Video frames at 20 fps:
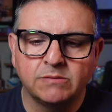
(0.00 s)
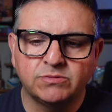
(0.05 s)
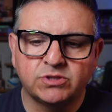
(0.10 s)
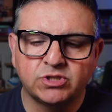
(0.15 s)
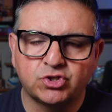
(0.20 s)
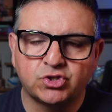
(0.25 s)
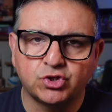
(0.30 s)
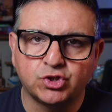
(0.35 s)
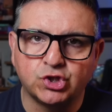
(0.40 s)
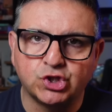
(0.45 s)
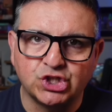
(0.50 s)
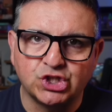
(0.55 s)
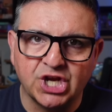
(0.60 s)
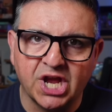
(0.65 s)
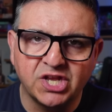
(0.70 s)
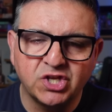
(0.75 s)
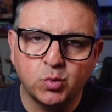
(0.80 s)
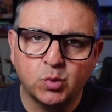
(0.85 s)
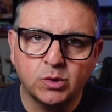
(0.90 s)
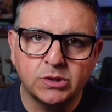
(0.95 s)
just
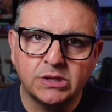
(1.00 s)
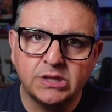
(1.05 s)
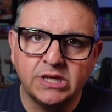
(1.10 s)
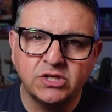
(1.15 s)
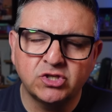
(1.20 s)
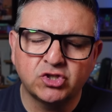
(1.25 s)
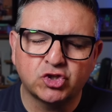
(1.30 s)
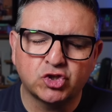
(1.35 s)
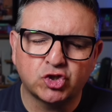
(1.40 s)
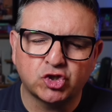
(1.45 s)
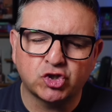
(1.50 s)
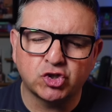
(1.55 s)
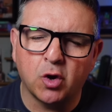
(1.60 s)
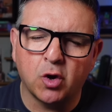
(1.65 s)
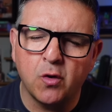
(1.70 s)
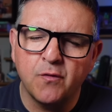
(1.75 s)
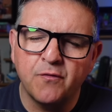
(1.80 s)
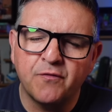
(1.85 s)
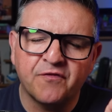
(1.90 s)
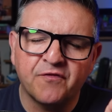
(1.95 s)
genuinely
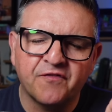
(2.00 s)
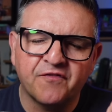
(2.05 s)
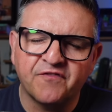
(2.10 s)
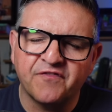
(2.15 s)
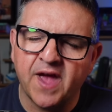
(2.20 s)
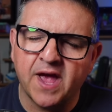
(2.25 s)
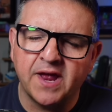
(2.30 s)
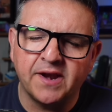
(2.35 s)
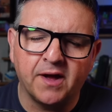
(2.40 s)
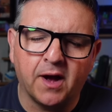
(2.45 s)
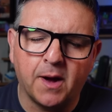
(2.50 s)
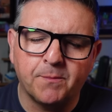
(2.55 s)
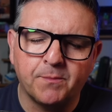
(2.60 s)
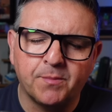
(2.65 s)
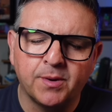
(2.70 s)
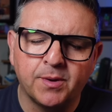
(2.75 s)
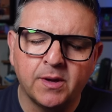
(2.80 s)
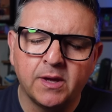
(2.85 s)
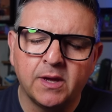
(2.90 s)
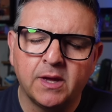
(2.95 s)
so fed up
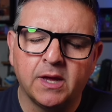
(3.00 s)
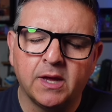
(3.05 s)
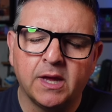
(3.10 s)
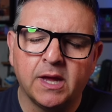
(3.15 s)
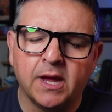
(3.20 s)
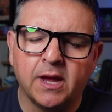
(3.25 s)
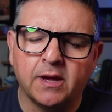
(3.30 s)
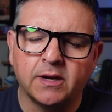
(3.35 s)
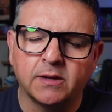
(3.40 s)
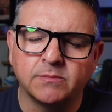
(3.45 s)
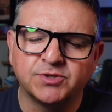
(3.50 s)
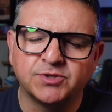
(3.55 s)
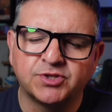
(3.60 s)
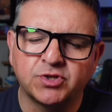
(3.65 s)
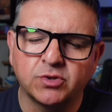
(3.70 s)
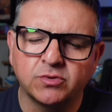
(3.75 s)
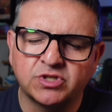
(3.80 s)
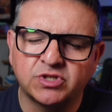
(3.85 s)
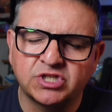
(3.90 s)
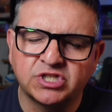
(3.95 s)
and I'm
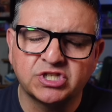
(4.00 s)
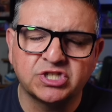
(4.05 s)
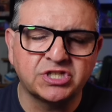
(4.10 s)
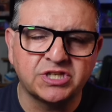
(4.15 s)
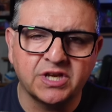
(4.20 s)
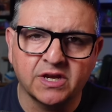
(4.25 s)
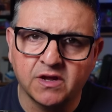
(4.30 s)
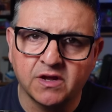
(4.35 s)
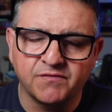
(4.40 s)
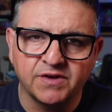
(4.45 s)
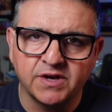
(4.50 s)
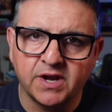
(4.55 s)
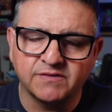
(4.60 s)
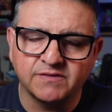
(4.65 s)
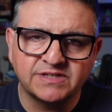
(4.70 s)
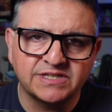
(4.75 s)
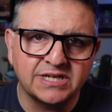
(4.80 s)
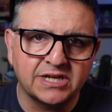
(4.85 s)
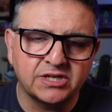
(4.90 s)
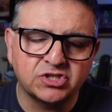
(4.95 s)
so sick of it. I've
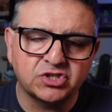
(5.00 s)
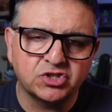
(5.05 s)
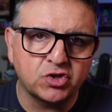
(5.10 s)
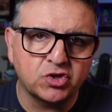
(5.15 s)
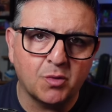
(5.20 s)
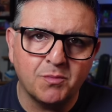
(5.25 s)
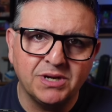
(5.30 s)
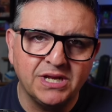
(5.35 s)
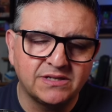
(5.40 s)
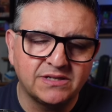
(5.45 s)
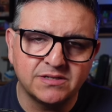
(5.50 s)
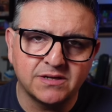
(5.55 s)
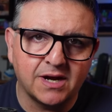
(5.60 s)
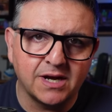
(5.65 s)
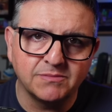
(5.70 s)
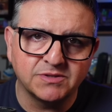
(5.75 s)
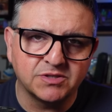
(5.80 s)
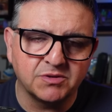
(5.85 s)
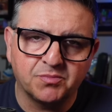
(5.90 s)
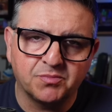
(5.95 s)
said it so many
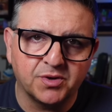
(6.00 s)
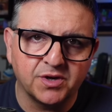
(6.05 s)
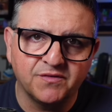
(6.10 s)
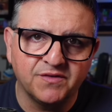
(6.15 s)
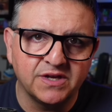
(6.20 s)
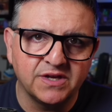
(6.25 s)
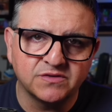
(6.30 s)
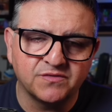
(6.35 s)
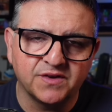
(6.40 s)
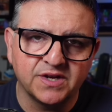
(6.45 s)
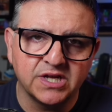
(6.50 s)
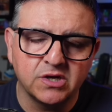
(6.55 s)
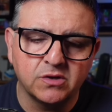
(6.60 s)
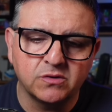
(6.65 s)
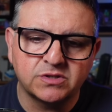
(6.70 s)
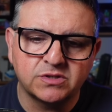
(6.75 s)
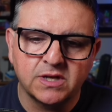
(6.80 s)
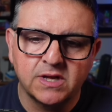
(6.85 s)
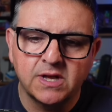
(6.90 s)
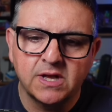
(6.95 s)
times in previous
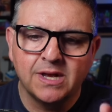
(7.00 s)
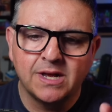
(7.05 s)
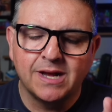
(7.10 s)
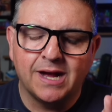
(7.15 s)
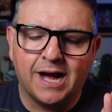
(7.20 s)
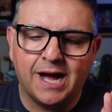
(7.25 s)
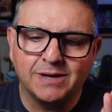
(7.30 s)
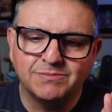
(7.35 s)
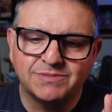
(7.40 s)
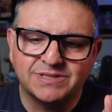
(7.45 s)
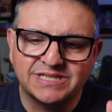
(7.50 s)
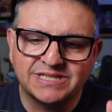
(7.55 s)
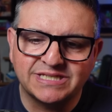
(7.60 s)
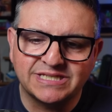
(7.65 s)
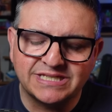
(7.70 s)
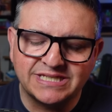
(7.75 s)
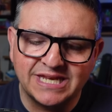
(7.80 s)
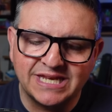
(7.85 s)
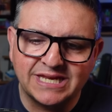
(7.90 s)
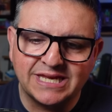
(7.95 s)
videos. I'm
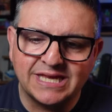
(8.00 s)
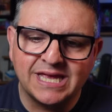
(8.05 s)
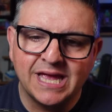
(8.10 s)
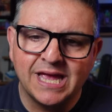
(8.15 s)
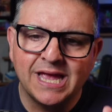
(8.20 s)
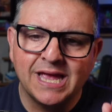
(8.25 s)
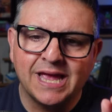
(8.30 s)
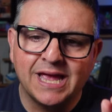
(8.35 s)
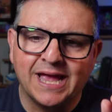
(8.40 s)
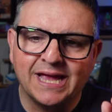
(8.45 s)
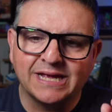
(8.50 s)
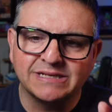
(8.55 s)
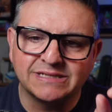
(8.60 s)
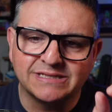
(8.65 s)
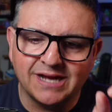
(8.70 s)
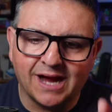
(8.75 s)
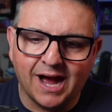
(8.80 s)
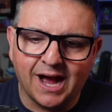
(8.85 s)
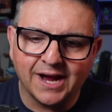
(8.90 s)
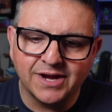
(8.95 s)
sick and
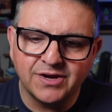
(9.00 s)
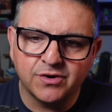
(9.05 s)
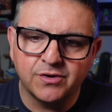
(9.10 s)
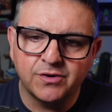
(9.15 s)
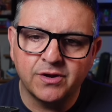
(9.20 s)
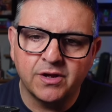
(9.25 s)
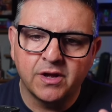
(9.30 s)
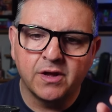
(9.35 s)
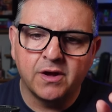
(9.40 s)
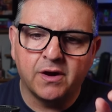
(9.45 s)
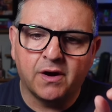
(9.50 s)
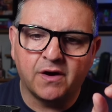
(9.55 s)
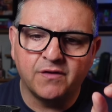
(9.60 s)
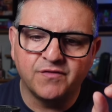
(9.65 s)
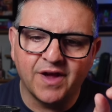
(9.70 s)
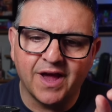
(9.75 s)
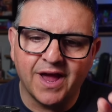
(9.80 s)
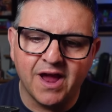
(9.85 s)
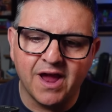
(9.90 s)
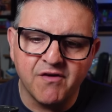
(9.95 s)
tired of
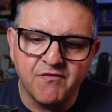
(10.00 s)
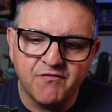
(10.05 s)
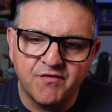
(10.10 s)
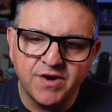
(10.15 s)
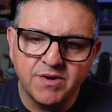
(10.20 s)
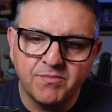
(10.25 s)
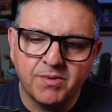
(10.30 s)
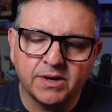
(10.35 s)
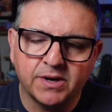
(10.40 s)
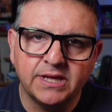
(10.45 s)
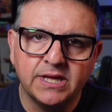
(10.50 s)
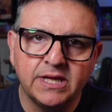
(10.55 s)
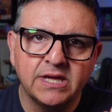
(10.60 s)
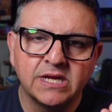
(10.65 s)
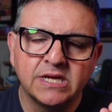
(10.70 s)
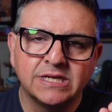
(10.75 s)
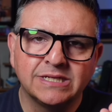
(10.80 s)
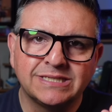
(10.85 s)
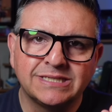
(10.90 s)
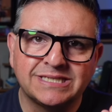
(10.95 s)
everybody
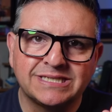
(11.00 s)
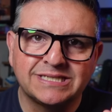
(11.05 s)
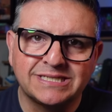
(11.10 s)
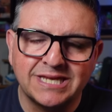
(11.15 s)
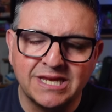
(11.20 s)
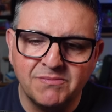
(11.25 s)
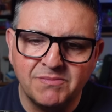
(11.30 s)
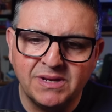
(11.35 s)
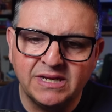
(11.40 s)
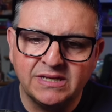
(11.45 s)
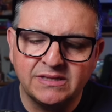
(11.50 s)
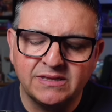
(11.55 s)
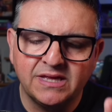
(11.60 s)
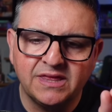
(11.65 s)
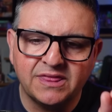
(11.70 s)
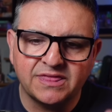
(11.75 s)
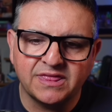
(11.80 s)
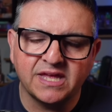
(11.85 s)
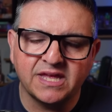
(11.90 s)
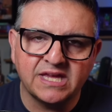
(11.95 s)
seemingly
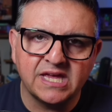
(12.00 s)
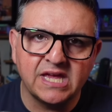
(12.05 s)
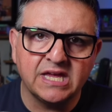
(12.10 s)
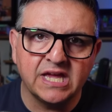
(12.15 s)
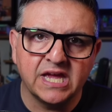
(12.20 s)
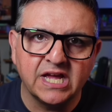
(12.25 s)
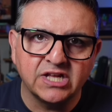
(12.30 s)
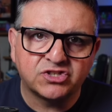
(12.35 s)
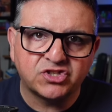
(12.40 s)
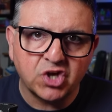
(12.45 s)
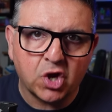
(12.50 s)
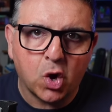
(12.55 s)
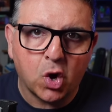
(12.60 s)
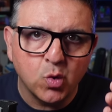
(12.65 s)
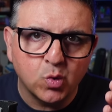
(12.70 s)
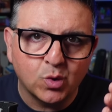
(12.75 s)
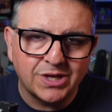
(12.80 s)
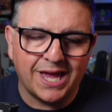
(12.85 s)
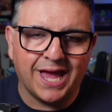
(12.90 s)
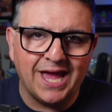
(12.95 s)
thinking it's
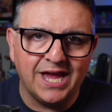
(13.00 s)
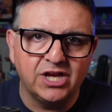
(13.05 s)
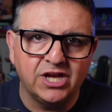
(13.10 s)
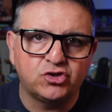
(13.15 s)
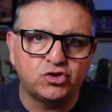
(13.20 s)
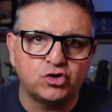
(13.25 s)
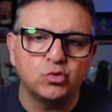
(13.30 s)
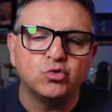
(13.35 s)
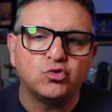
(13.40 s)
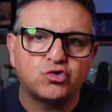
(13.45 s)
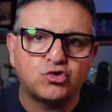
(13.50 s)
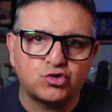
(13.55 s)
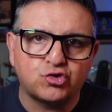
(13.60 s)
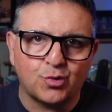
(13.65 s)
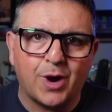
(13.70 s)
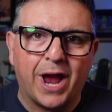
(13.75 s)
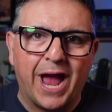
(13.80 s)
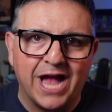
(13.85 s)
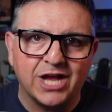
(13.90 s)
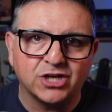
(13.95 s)
okay to
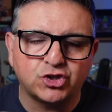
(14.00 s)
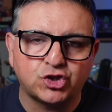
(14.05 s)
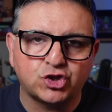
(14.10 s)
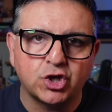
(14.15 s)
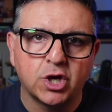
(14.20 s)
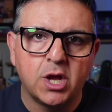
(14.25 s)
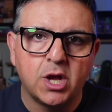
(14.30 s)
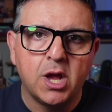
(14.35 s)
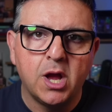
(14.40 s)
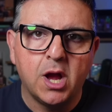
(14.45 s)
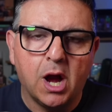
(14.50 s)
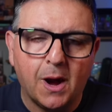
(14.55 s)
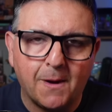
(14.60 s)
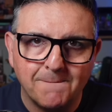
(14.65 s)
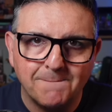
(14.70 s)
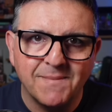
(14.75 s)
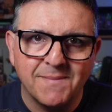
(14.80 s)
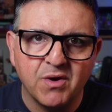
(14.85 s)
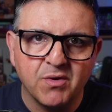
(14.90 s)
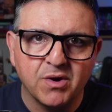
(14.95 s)
trash
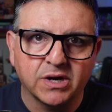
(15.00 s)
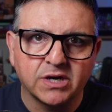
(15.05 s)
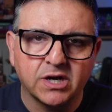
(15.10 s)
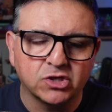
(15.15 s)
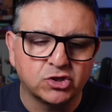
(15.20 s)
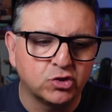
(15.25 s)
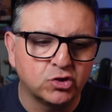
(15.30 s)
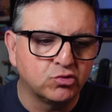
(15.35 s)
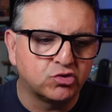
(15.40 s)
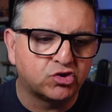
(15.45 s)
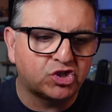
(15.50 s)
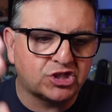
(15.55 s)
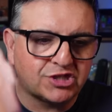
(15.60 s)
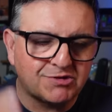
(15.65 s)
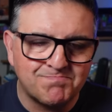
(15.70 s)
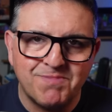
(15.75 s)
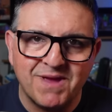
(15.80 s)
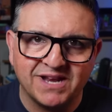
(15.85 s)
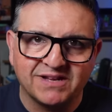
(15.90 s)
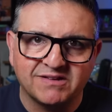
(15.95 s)
America, to
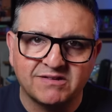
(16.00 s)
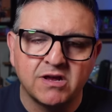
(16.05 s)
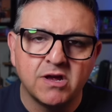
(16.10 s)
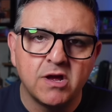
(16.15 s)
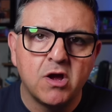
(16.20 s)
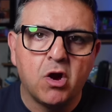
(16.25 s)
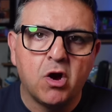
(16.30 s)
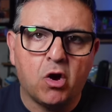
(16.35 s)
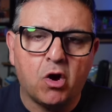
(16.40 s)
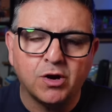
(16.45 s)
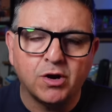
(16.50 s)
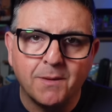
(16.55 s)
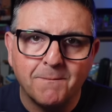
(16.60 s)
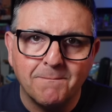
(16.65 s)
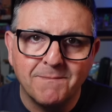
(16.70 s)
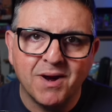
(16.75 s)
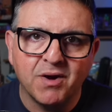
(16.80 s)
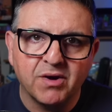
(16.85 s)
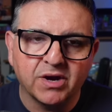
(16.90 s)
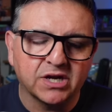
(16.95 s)
spit on
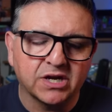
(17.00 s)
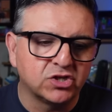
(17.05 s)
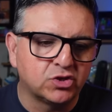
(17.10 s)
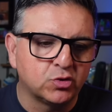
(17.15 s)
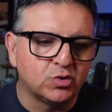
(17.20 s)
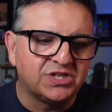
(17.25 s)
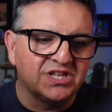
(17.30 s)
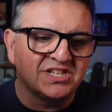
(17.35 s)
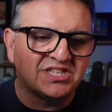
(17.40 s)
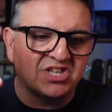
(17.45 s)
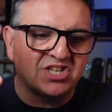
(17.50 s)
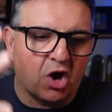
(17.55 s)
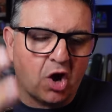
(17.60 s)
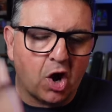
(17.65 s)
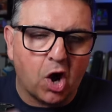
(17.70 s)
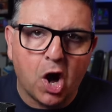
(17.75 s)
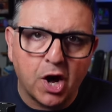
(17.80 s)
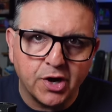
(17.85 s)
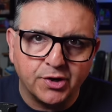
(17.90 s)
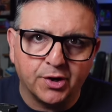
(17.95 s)
America, to
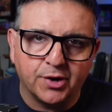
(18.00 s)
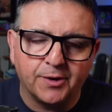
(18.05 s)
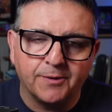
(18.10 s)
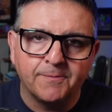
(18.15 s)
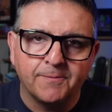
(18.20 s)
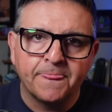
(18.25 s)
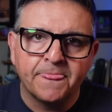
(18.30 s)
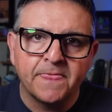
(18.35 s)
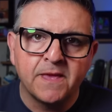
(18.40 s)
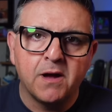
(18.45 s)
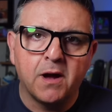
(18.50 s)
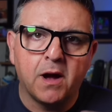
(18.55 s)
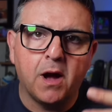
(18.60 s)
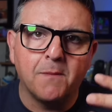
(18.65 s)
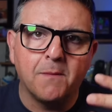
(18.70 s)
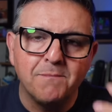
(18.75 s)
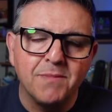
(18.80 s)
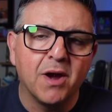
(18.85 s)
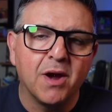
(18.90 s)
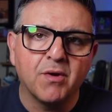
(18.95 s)
dishonor
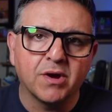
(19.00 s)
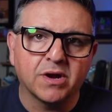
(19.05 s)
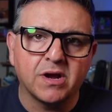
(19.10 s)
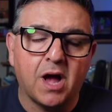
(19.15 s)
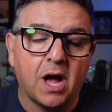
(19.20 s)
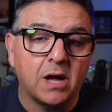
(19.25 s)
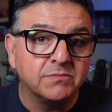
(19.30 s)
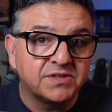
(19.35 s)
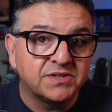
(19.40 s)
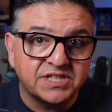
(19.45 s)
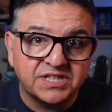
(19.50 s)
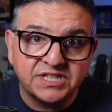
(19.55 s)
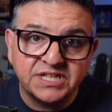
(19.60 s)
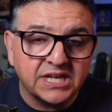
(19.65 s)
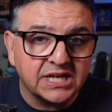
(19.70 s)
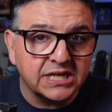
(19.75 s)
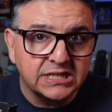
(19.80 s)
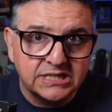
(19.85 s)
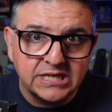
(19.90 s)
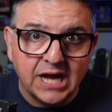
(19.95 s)
America. I'm sick
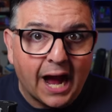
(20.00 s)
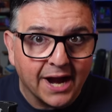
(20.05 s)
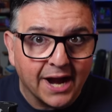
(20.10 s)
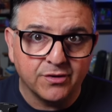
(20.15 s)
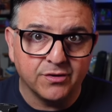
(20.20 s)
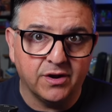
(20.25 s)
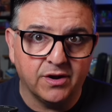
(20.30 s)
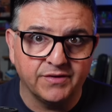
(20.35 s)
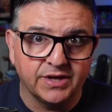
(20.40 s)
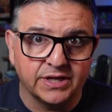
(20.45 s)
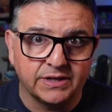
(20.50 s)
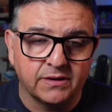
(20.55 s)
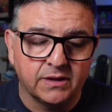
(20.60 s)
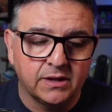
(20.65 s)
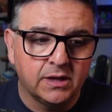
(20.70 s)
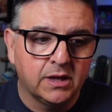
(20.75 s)
and tired of it.